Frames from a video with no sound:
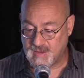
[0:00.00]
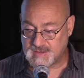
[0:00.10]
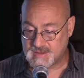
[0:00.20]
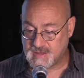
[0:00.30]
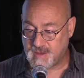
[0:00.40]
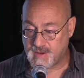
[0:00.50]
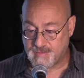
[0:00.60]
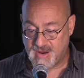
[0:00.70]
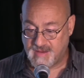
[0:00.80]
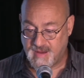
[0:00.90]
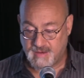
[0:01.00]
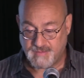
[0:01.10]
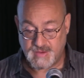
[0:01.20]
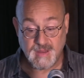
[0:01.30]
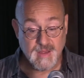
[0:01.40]
This is another breakdown
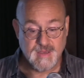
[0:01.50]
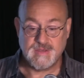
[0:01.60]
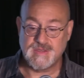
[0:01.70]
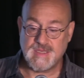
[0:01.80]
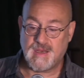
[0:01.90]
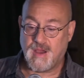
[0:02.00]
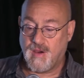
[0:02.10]
of it. So you've seen